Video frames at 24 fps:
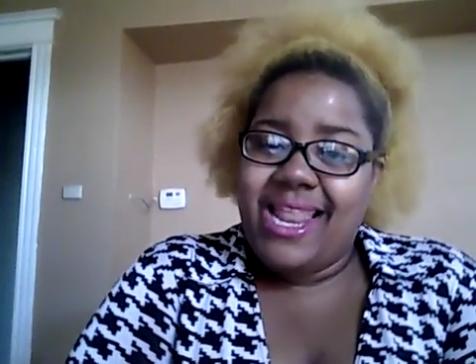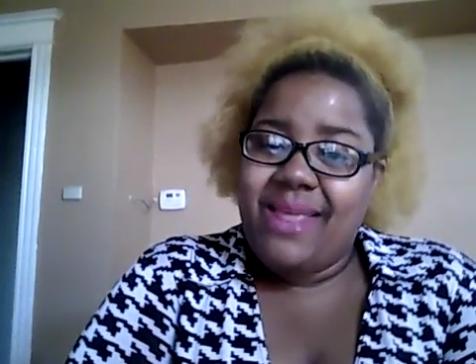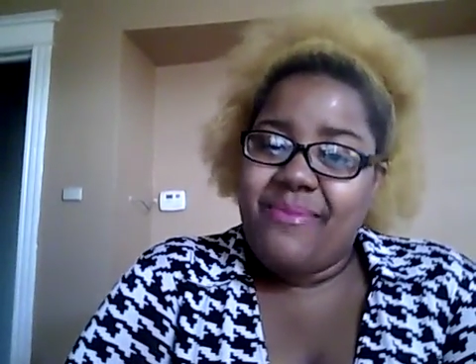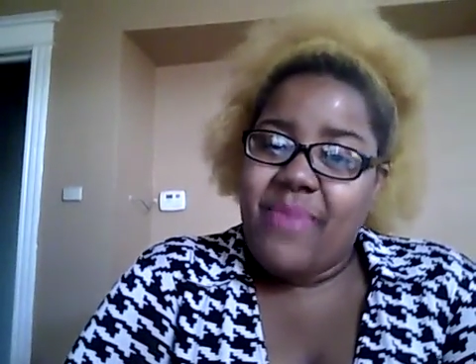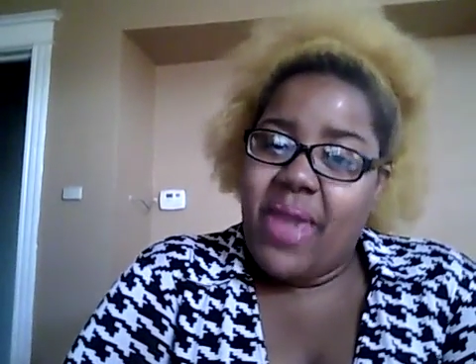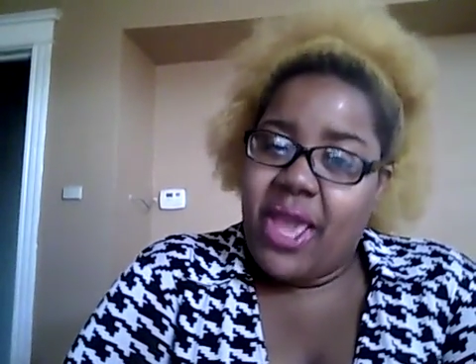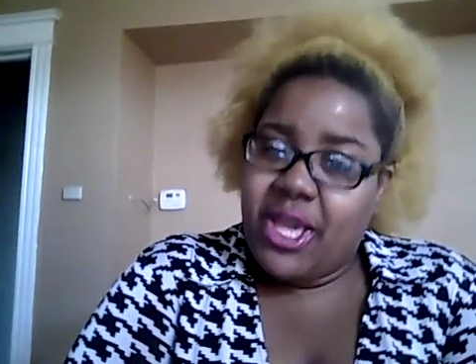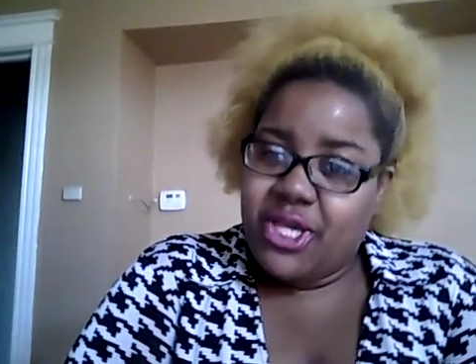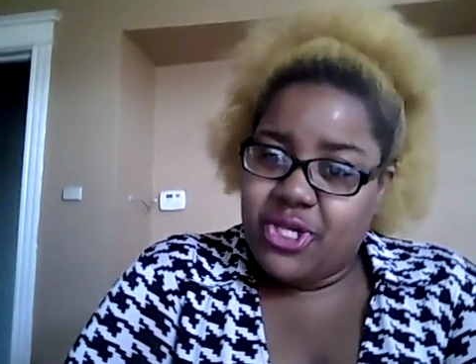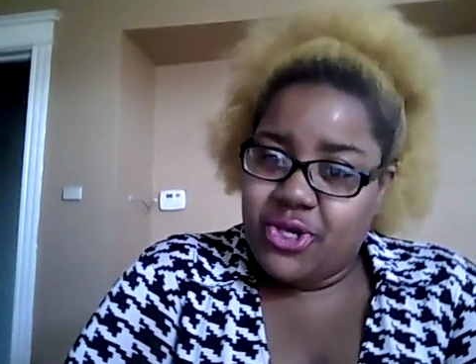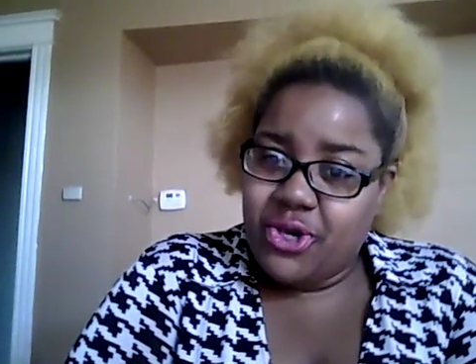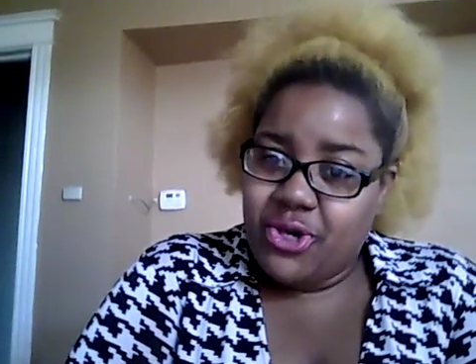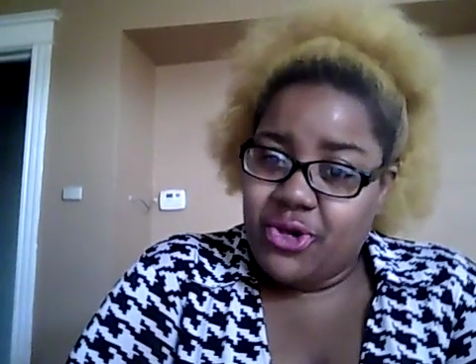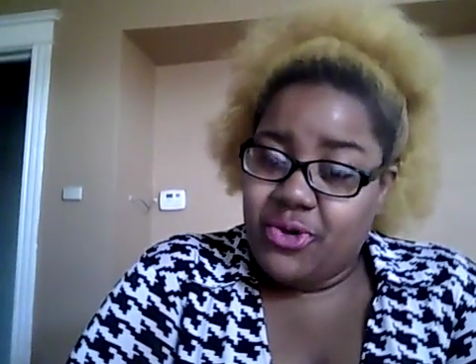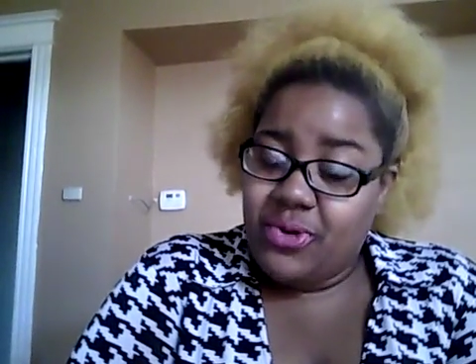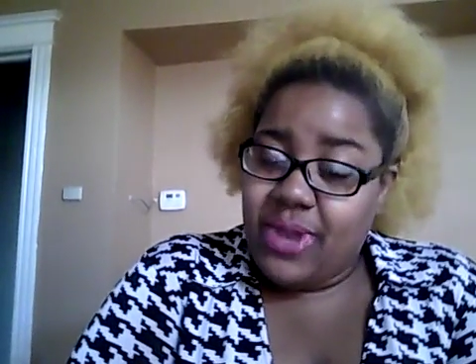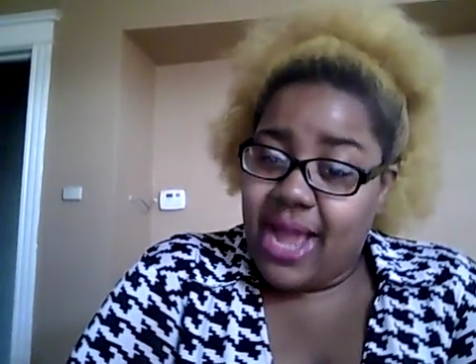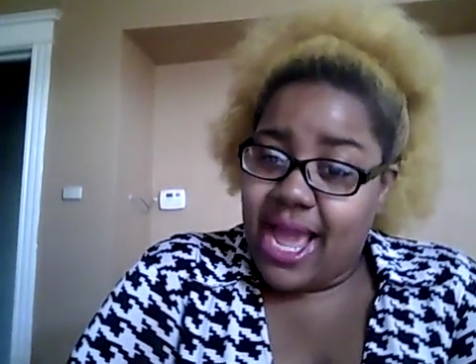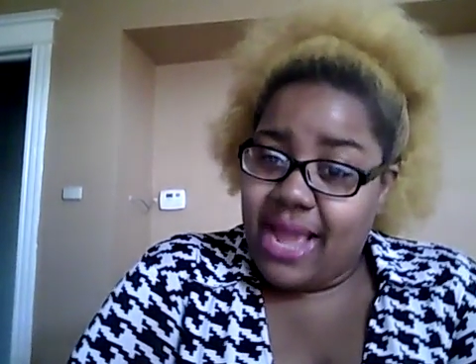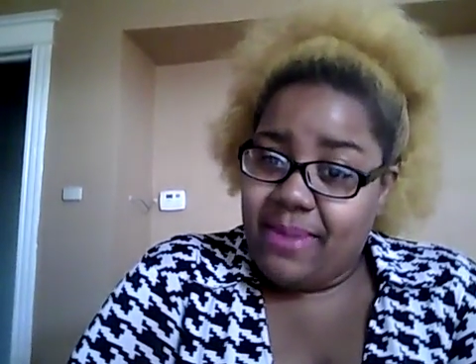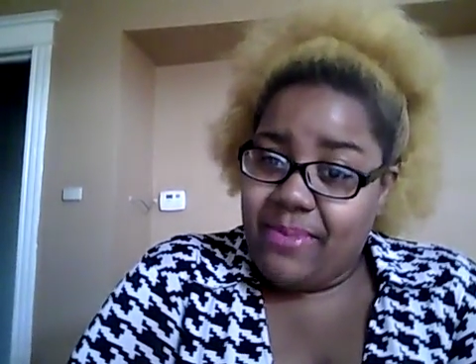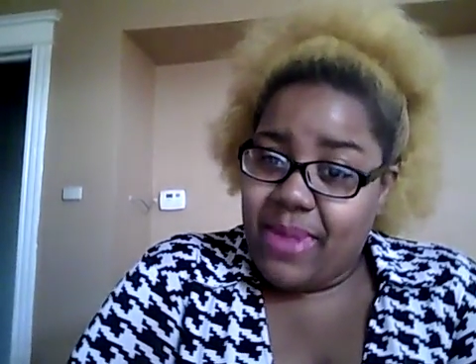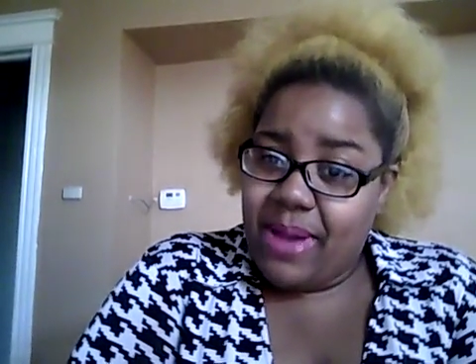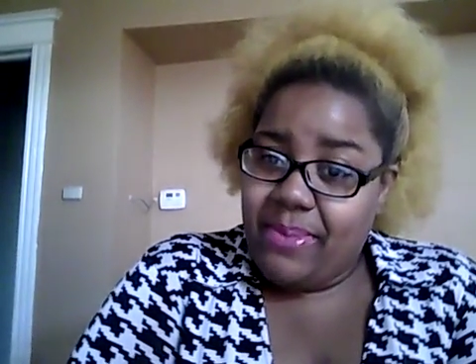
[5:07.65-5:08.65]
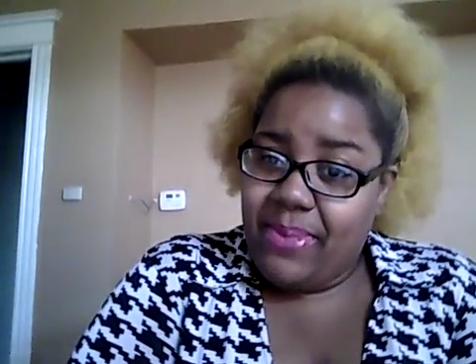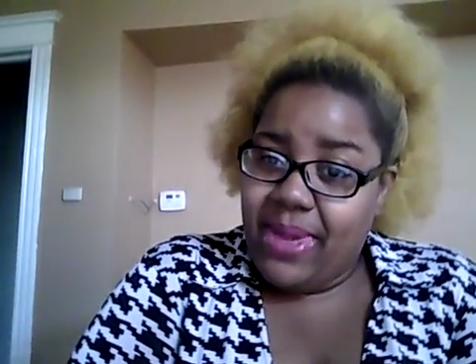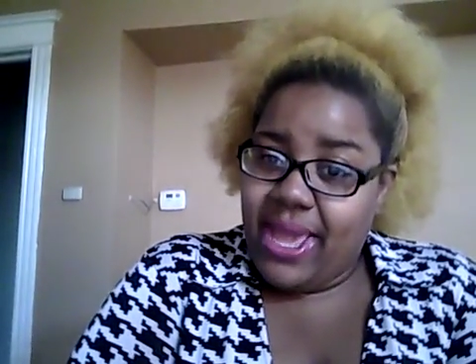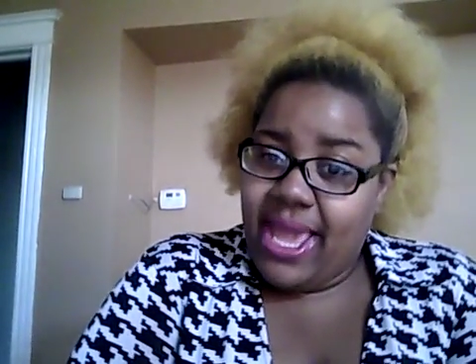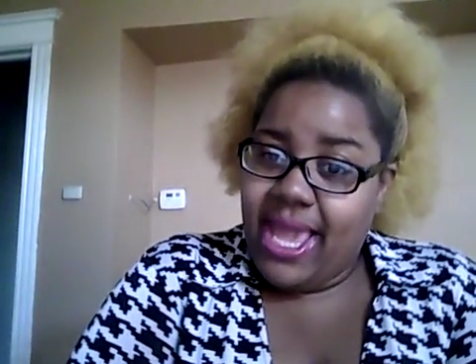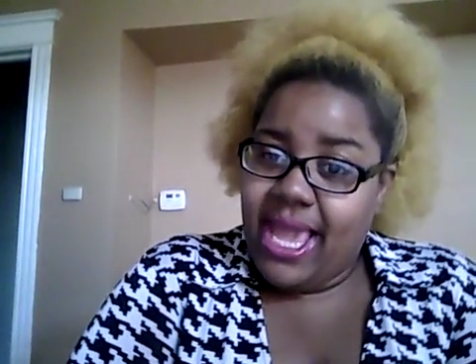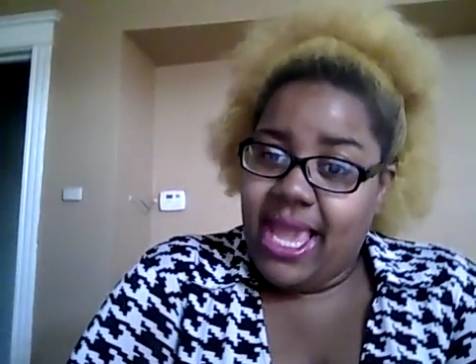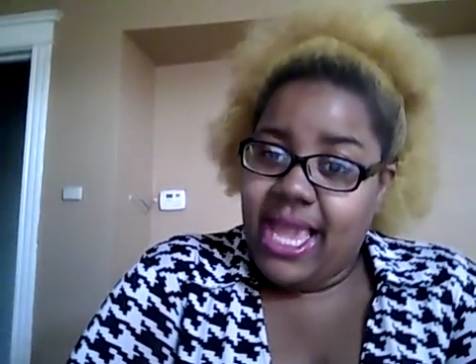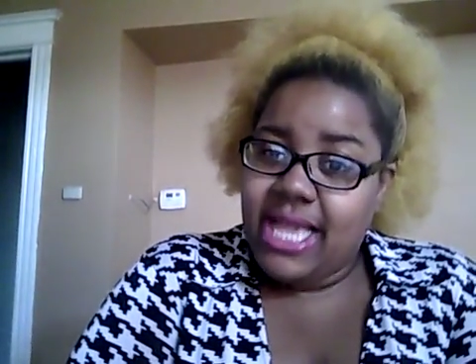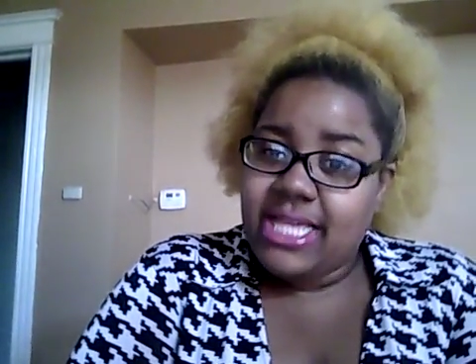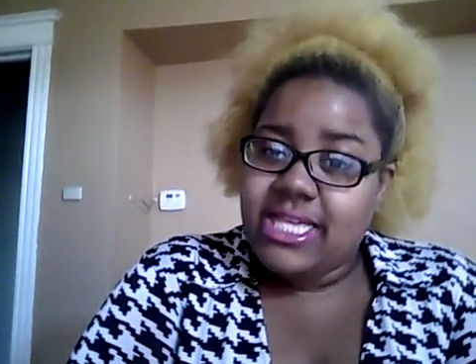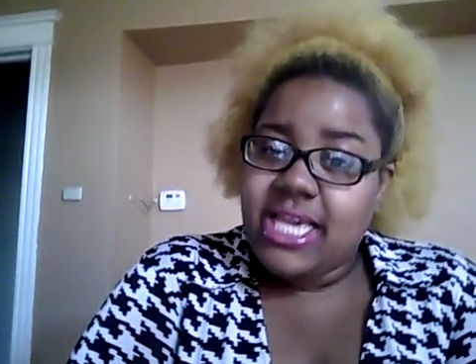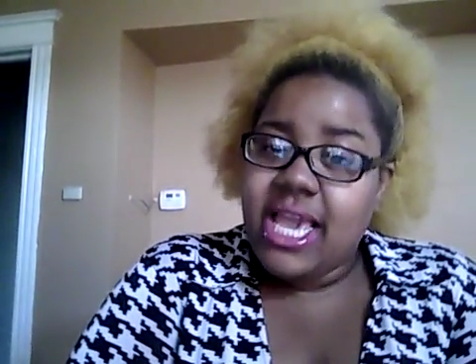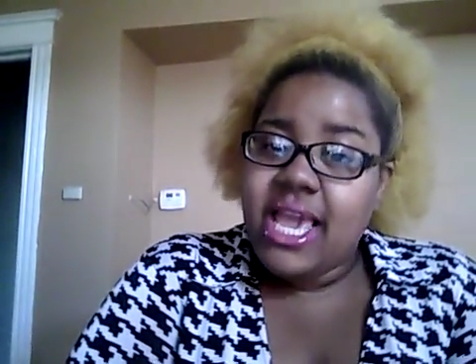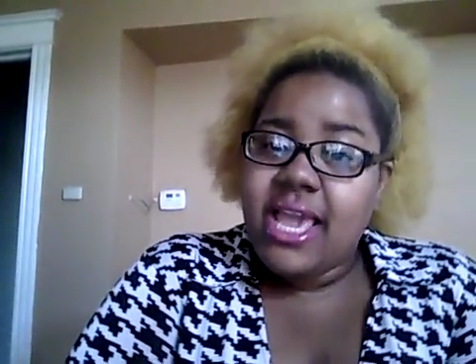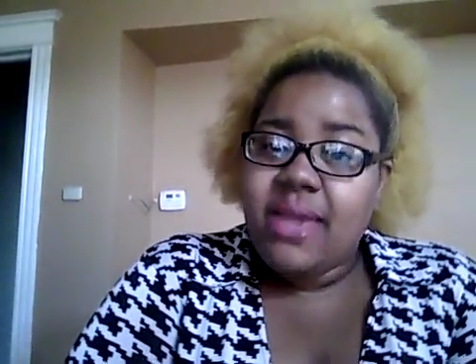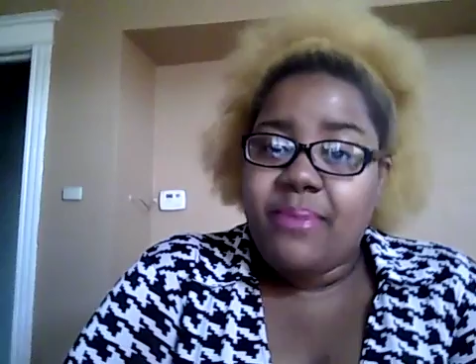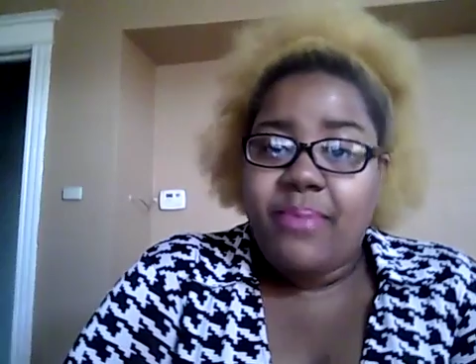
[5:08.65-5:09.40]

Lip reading: and make sure you like my page.